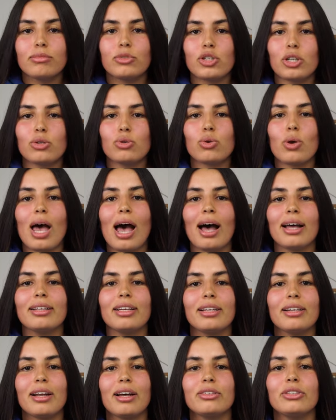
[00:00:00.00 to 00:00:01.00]
just to
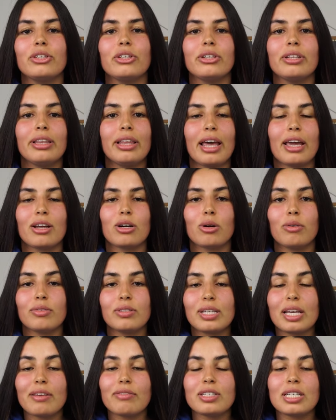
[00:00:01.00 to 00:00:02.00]
add another layer of
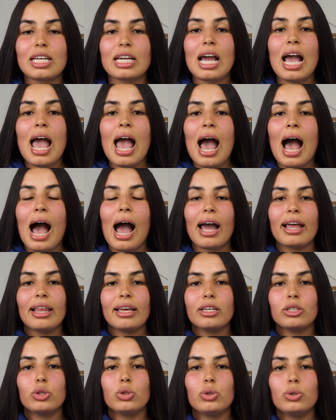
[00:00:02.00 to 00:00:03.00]
safety, I
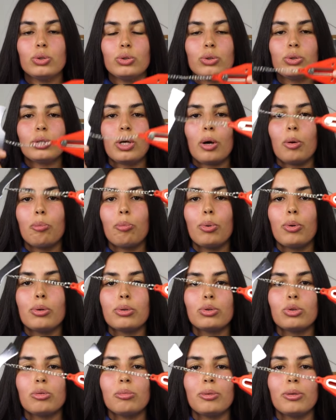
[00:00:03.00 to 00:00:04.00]
like to use a
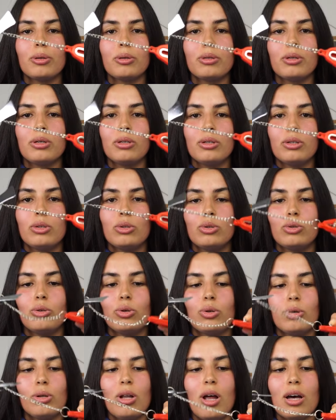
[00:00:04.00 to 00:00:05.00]
portable
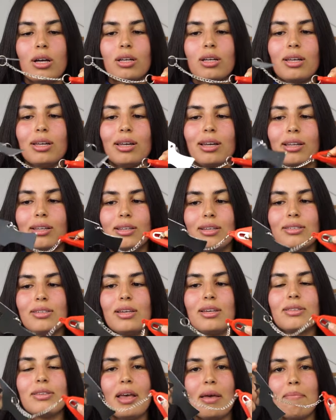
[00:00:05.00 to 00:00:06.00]
door lock. This
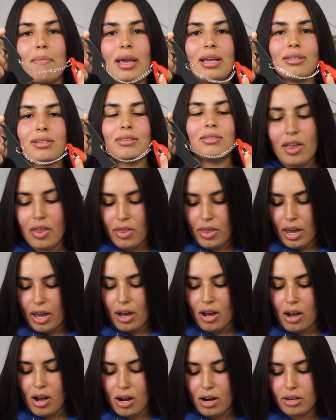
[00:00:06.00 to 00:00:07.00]
is amazing.
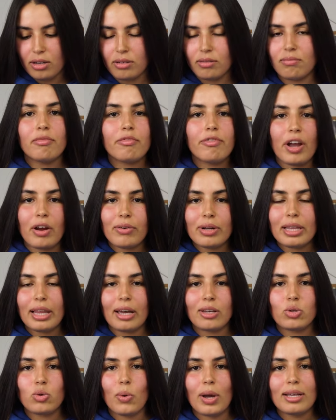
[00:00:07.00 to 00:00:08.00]
They are very
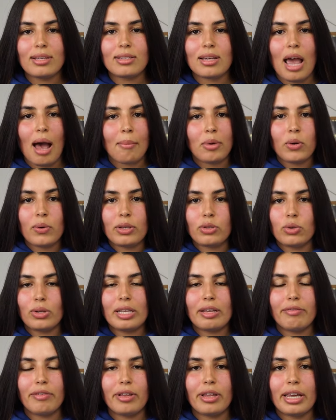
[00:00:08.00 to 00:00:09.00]
lightweight. I'm going to
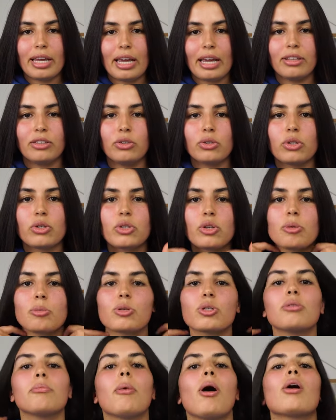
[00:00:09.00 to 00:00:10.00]
leave a link in the
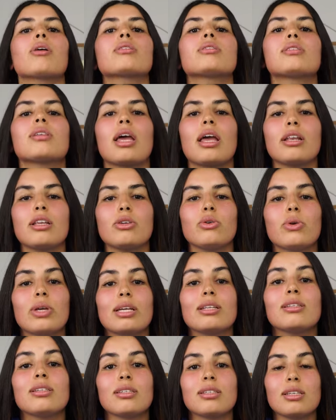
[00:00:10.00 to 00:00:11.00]
description box and you
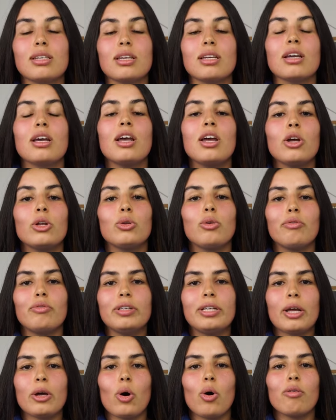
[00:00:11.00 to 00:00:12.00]
can see the
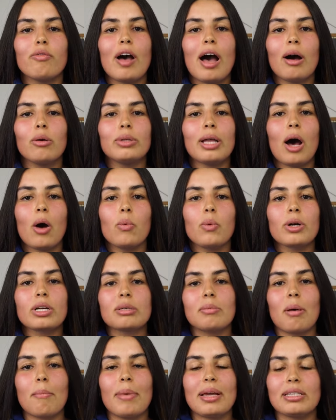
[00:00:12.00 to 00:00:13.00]
video of how that
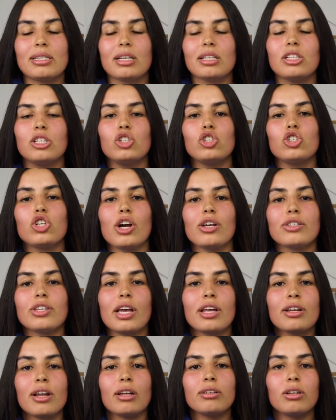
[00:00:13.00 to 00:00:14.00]
works, but basically
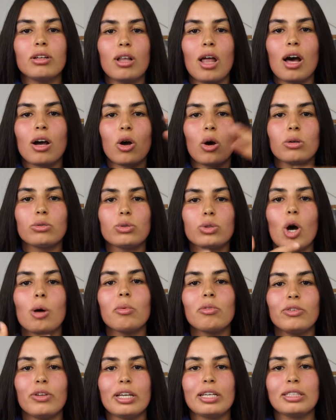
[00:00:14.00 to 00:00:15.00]
just another lock on
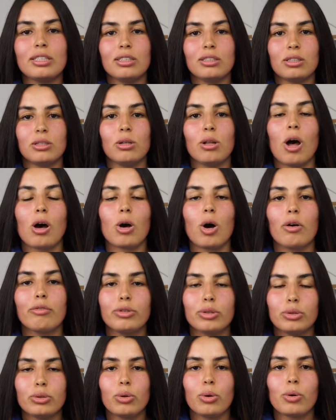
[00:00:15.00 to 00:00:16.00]
top of the existing lock
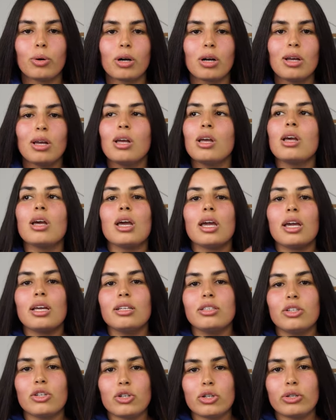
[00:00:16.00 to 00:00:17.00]
of your door.
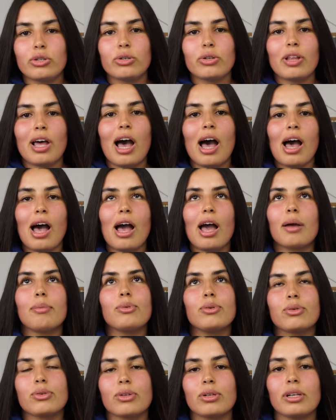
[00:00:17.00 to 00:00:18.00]
In addition to that, I
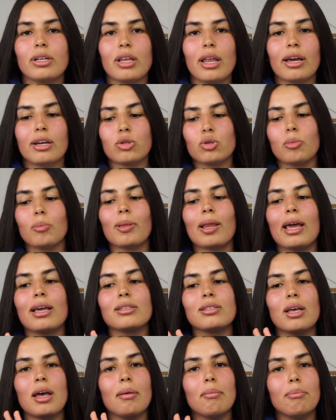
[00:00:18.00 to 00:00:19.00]
personally like to
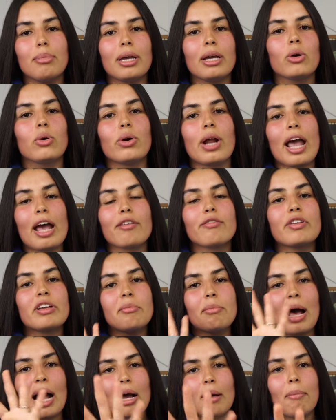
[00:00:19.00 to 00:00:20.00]
place a big or
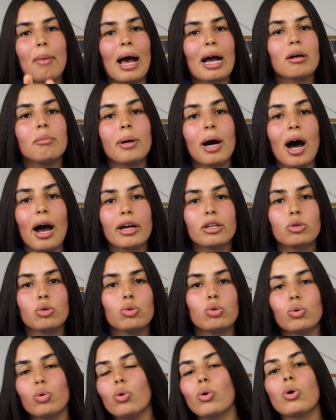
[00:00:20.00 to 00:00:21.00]
heavy backpack behind the
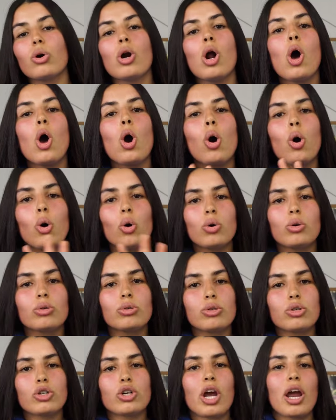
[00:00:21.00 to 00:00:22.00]
door or
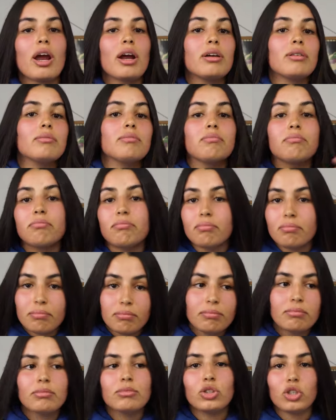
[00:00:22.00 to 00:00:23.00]
a chair
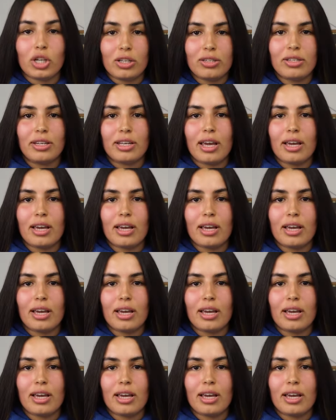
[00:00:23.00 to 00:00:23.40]
just in